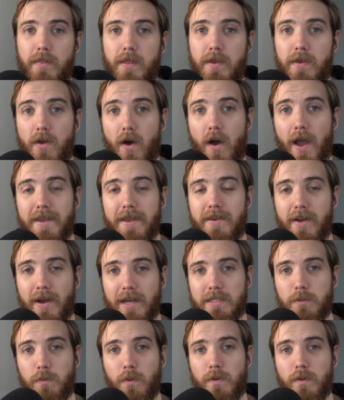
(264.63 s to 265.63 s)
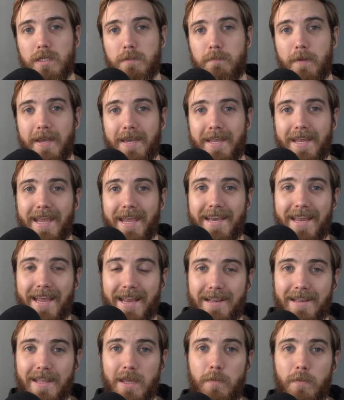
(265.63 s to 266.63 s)
The 9 nights we were spending in
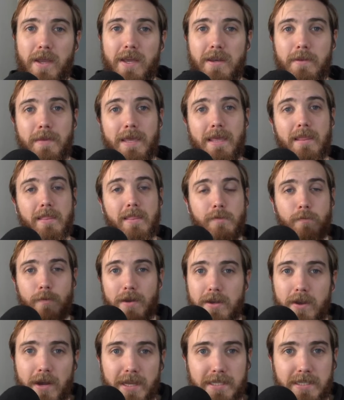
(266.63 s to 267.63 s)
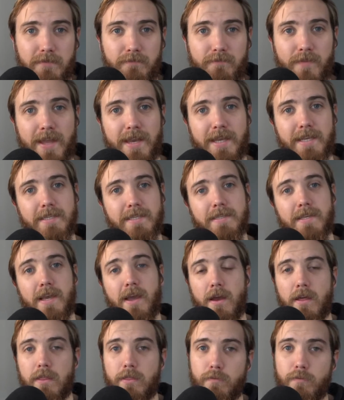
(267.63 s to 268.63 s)
Italy were going to be 3 nights in Venice,
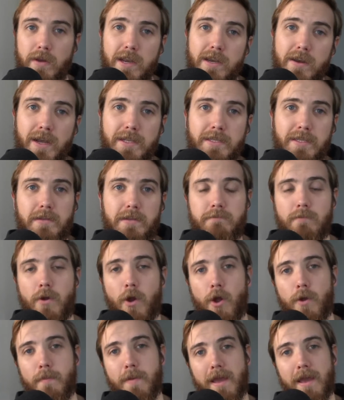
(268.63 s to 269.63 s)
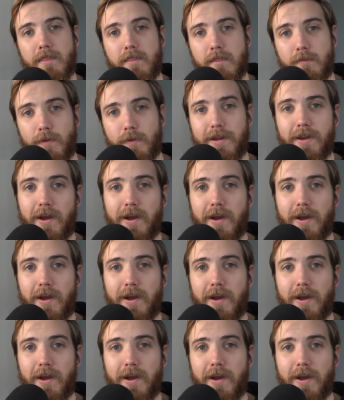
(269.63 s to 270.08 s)
3 nights in Rome, and 3